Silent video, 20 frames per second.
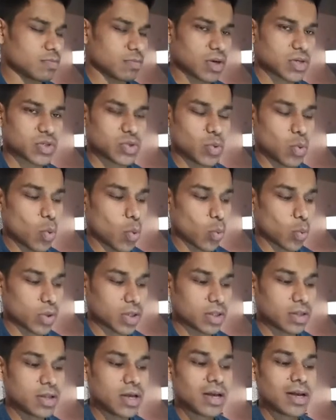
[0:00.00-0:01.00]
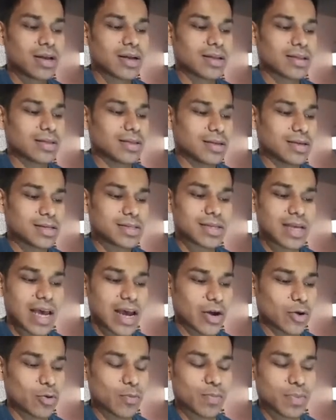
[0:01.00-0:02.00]
must go with this
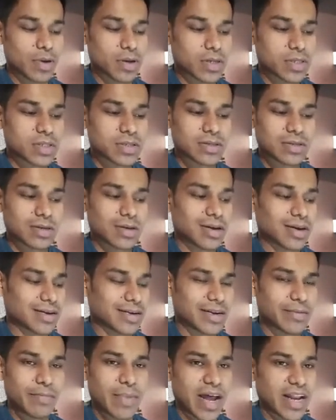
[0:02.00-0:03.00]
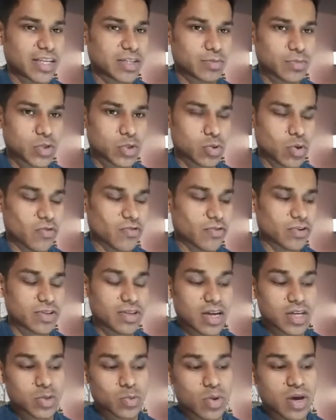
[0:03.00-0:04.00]
Agorapulse content management software
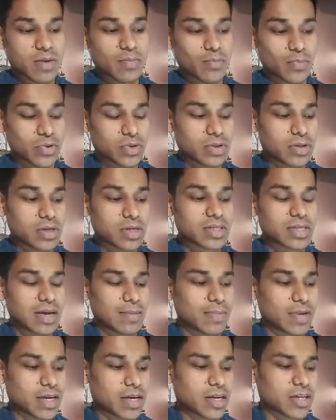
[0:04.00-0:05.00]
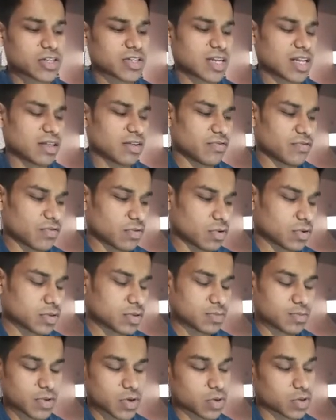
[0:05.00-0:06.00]
that's why i put this application at the
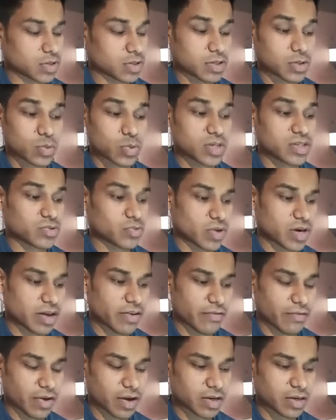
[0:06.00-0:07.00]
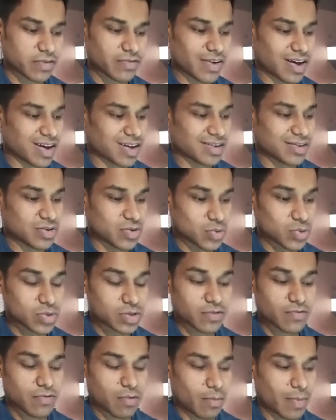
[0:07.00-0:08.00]
first because this one is really effective i
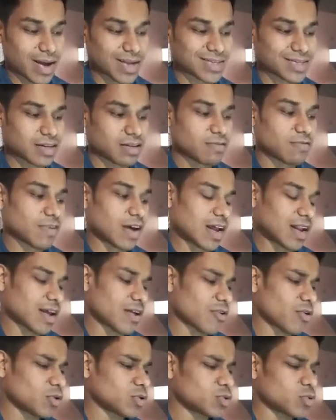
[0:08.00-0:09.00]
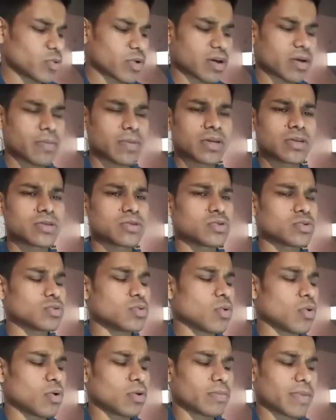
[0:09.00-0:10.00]
use it for myself and i also recommend
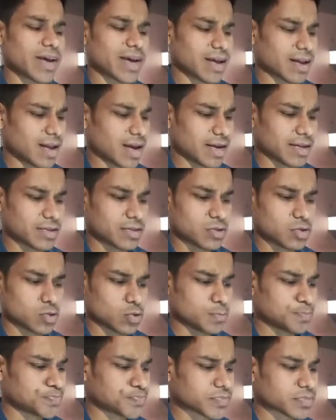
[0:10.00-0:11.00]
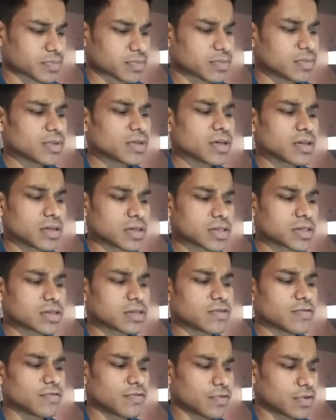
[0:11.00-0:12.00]
to all my clients so this
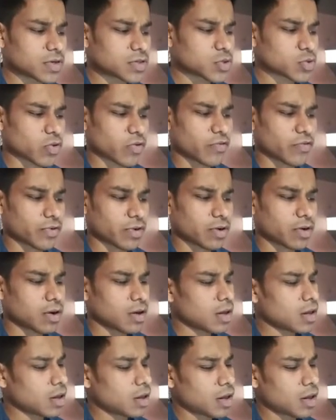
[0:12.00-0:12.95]
is the first software